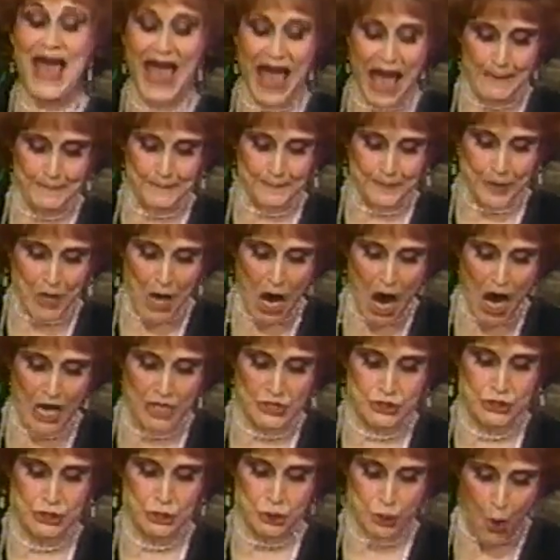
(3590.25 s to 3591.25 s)

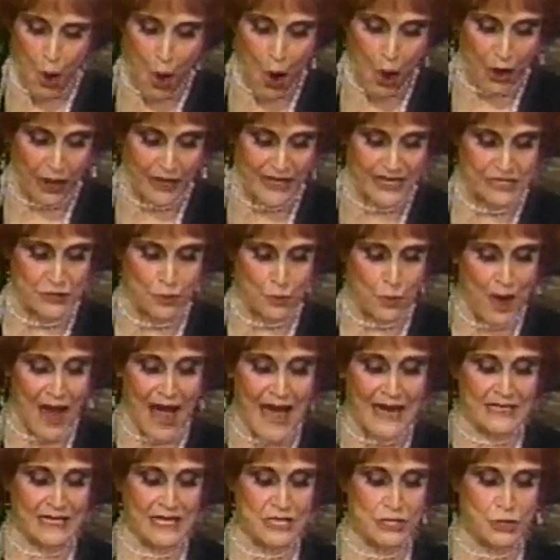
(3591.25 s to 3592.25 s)
Apgar score is
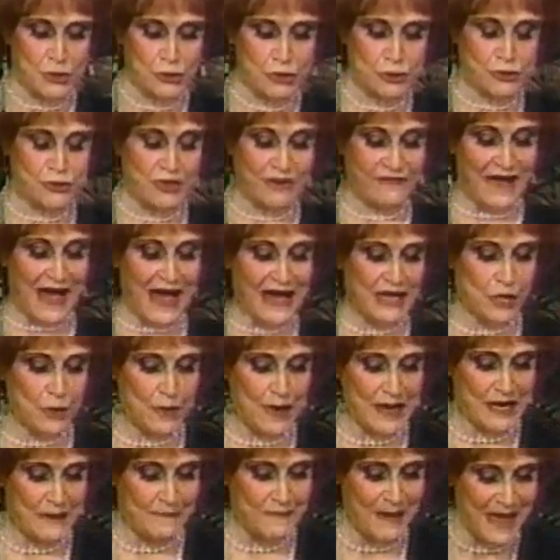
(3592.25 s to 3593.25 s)
widely used to
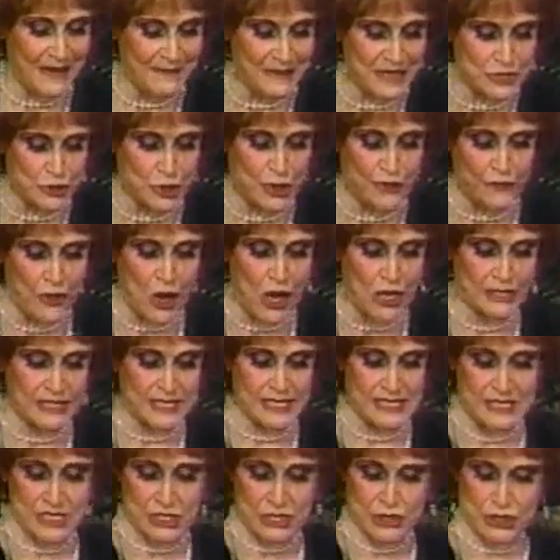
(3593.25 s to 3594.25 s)
evaluate a baby's overall
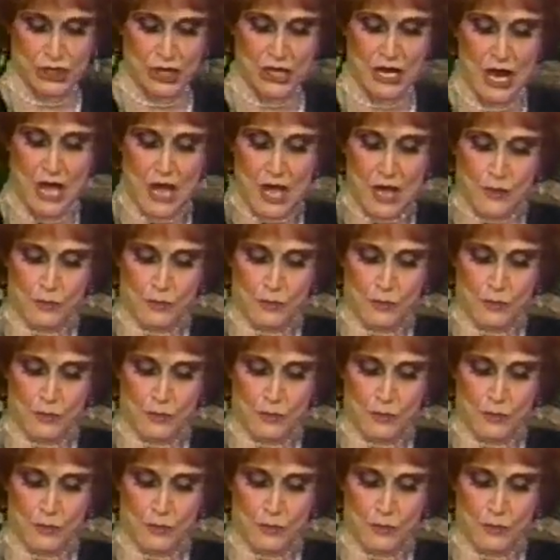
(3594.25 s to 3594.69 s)
condition